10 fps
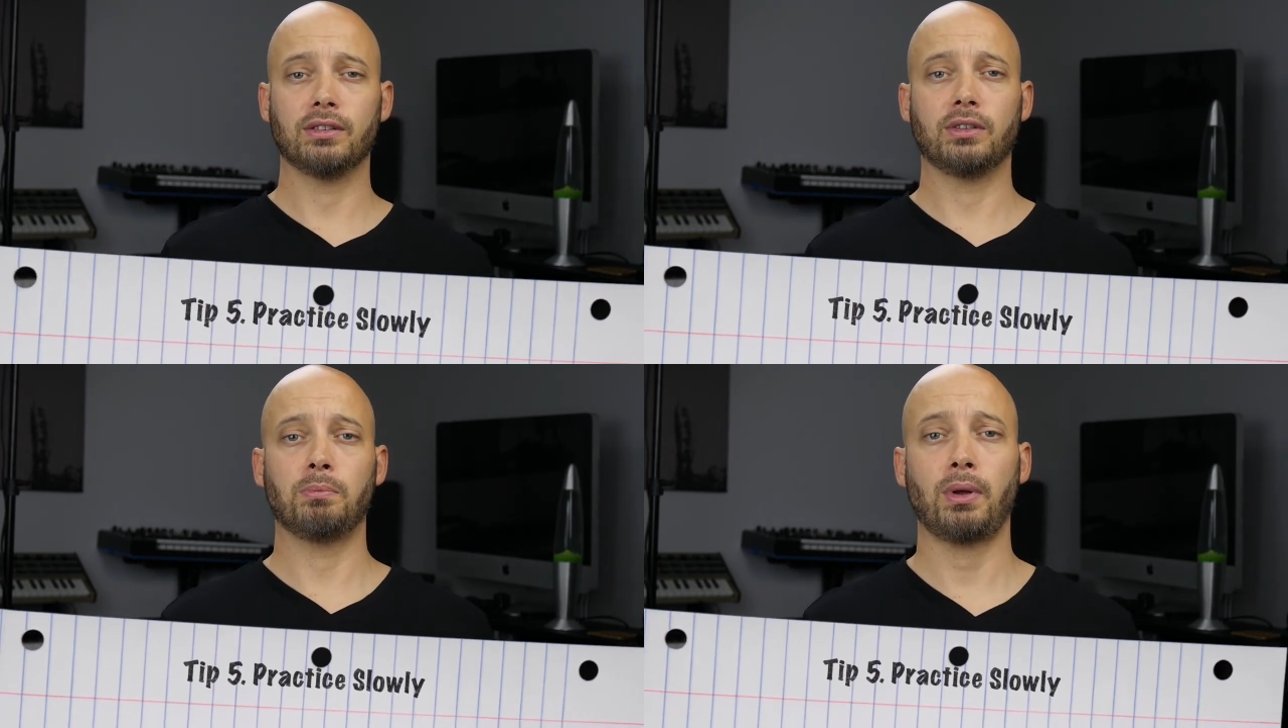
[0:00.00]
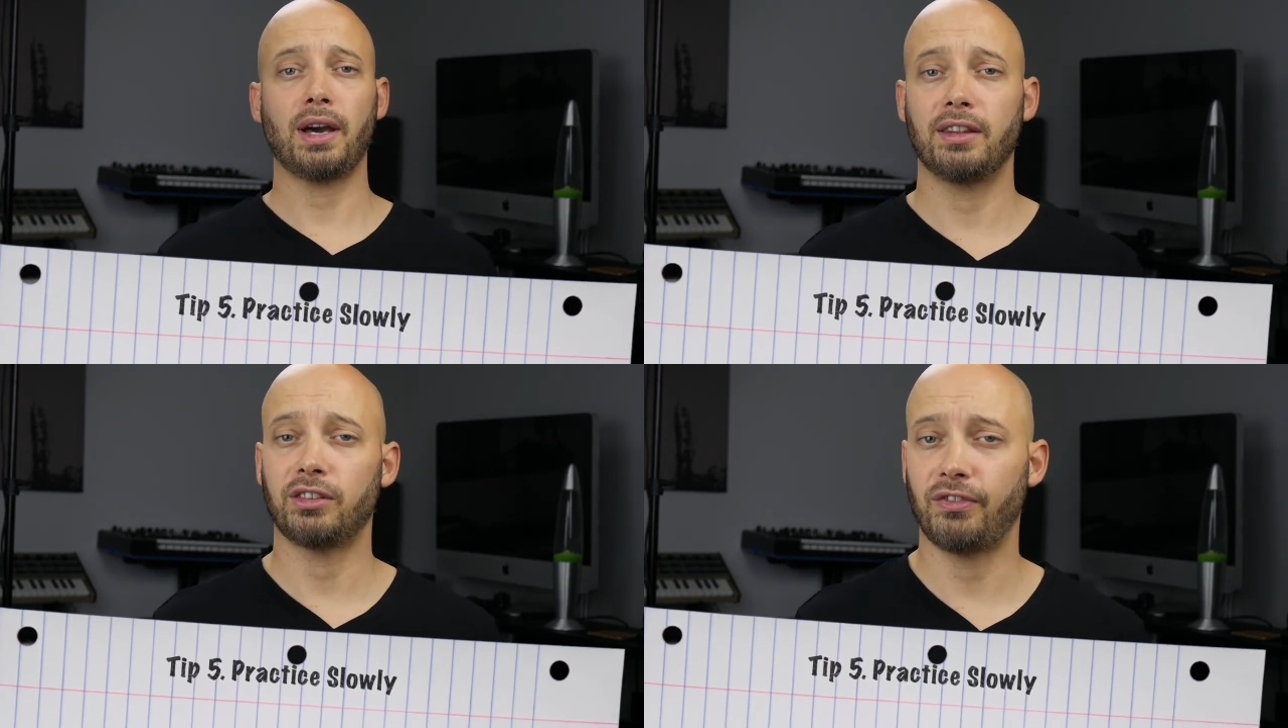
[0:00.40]
to play
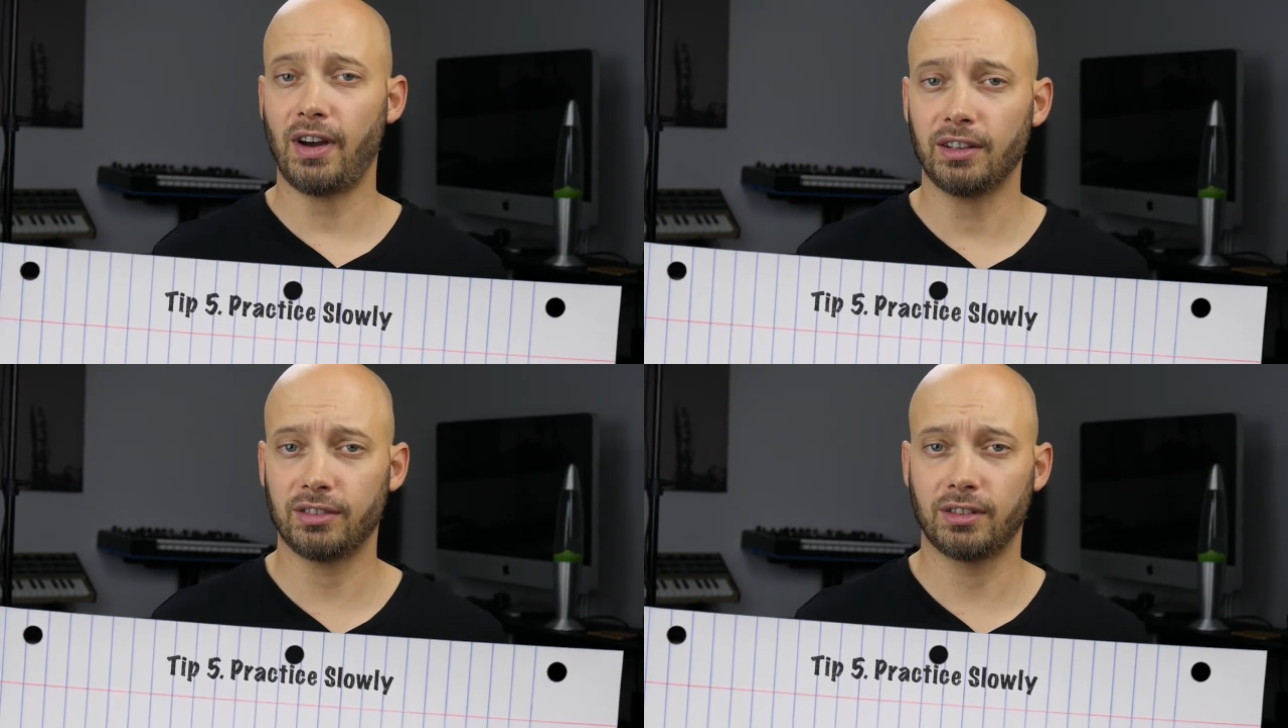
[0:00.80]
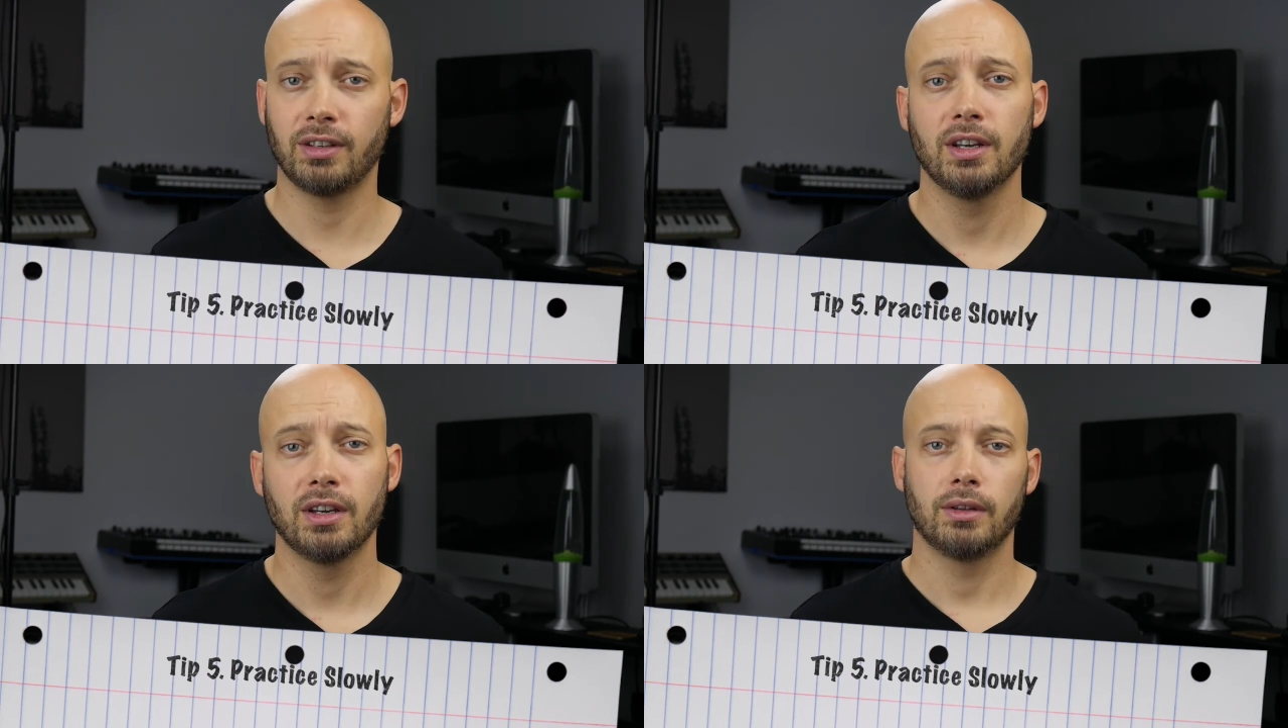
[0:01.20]
this fast.
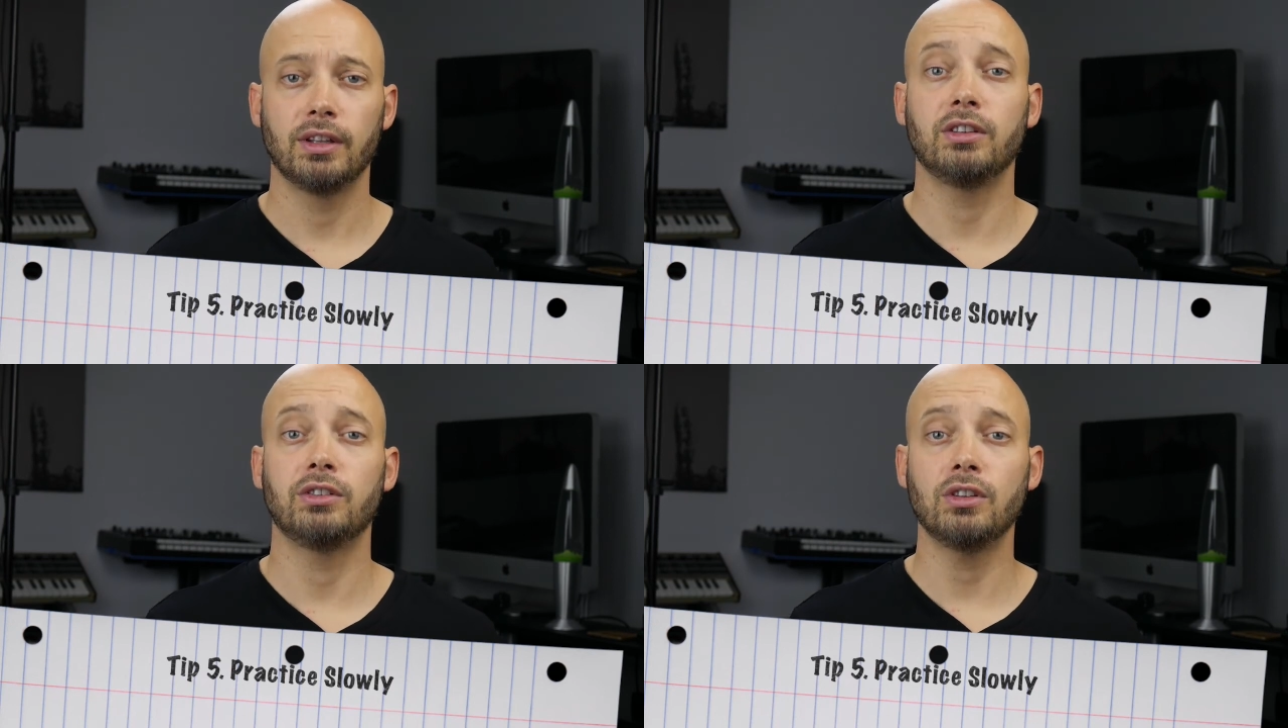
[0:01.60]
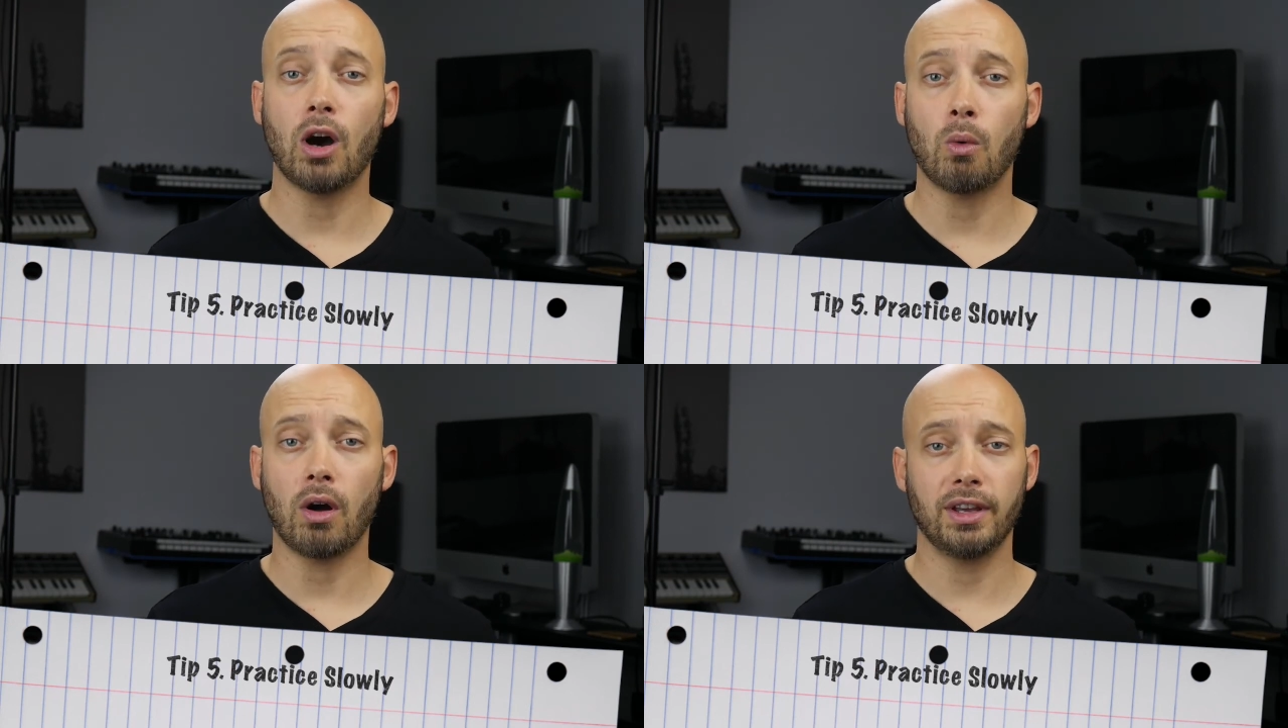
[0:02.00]
This is
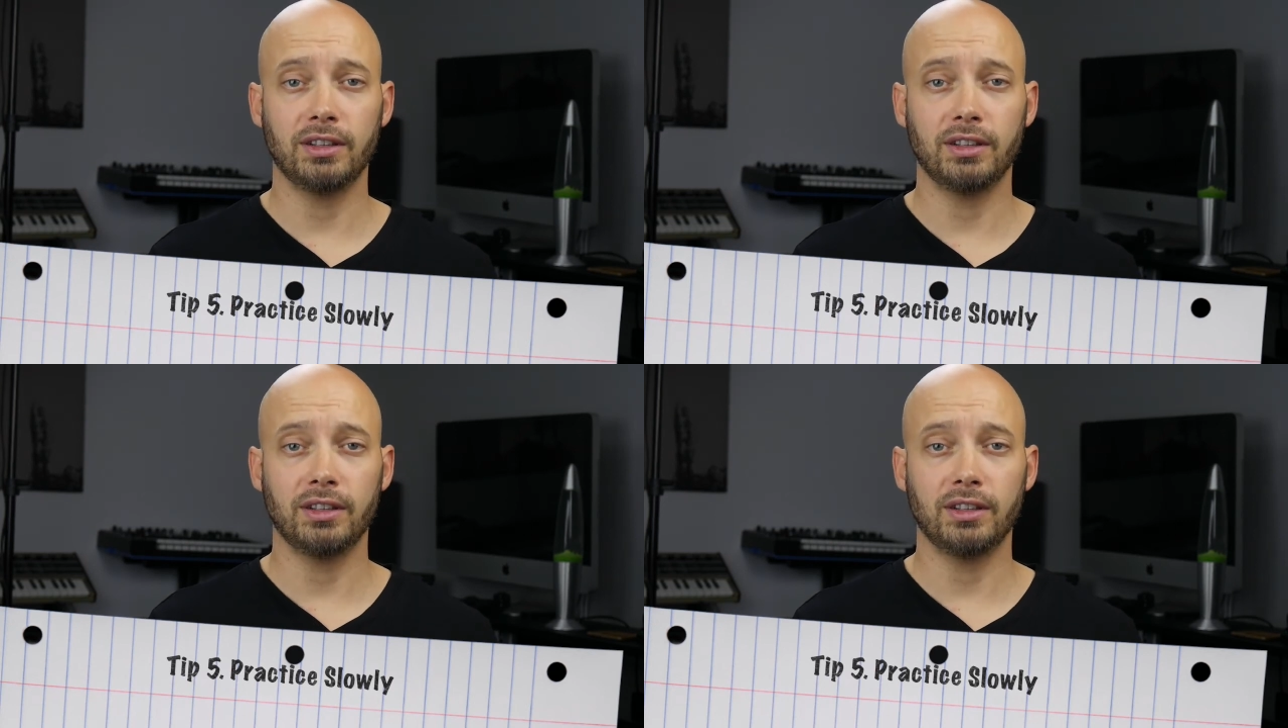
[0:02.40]
not what these